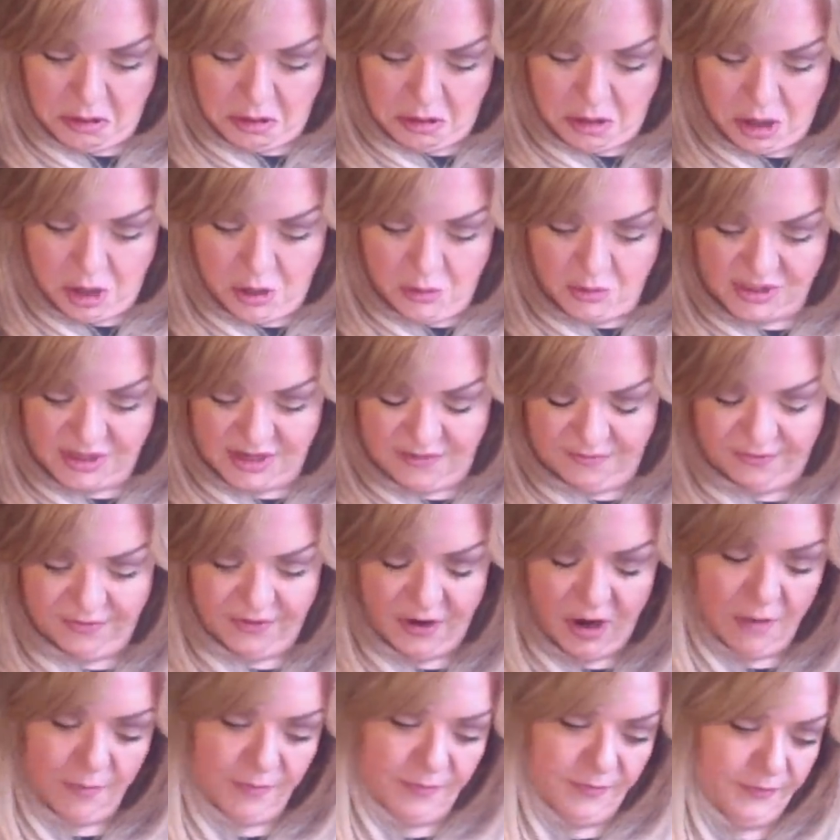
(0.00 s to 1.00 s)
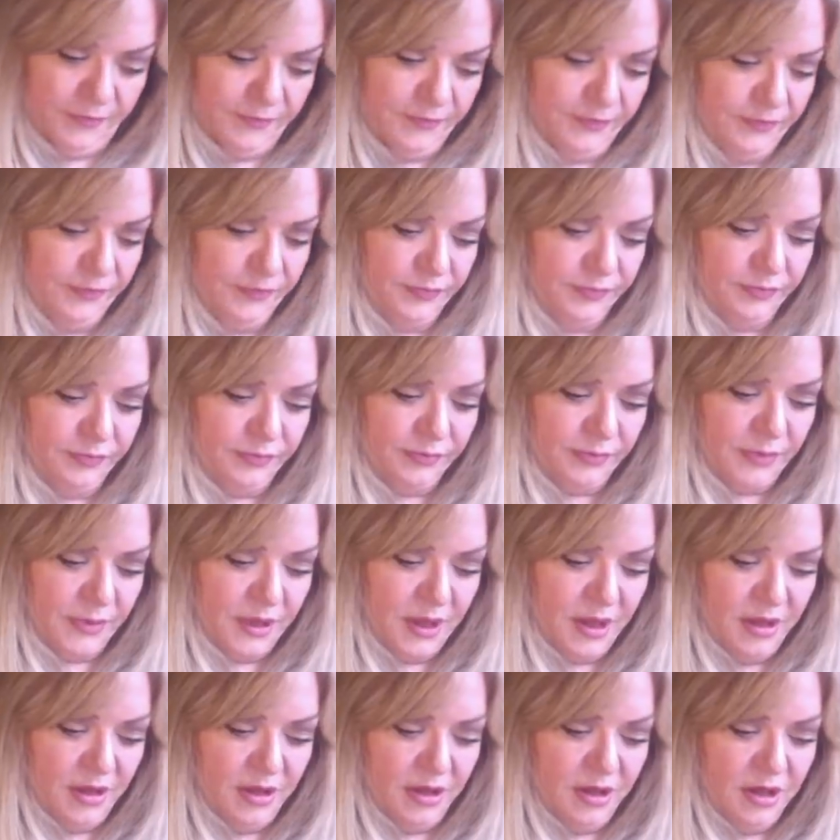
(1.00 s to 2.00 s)
Who's it from?
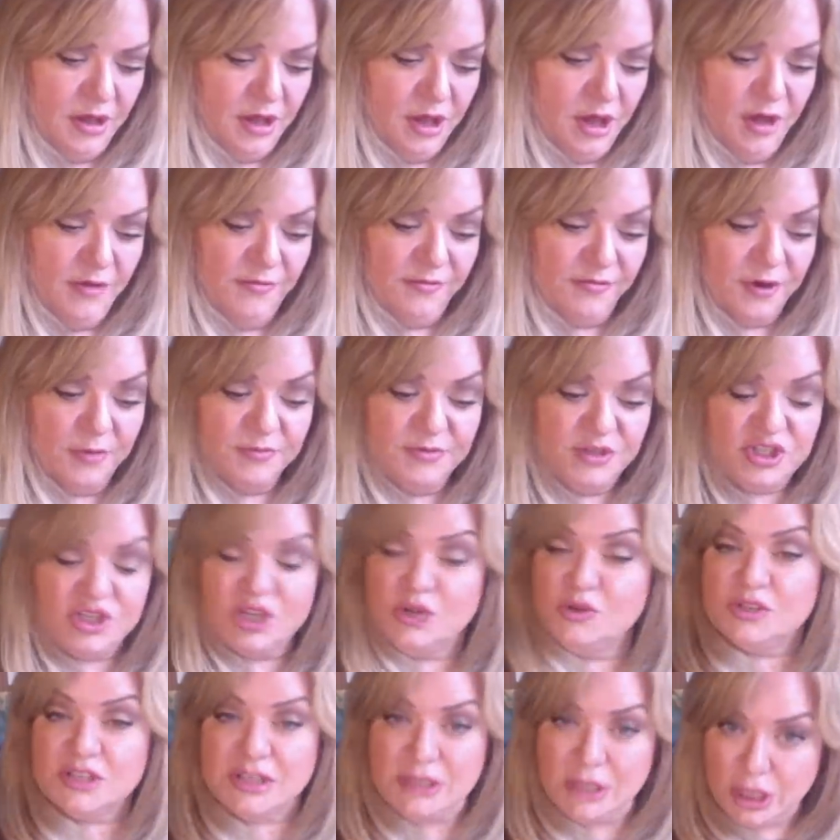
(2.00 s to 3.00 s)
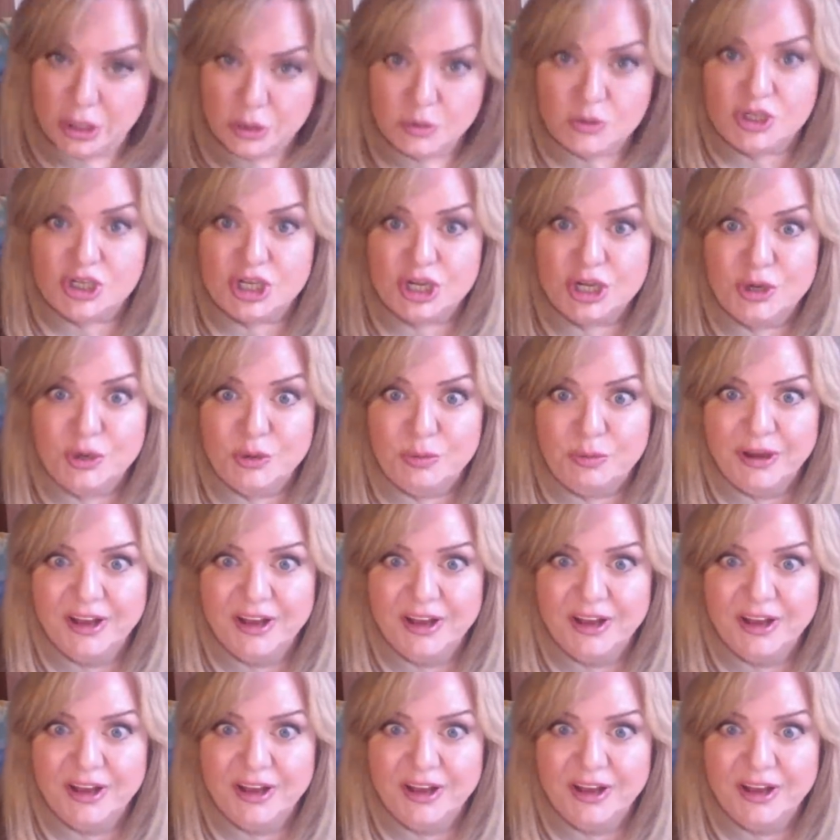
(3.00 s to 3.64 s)
From Susan YouTube.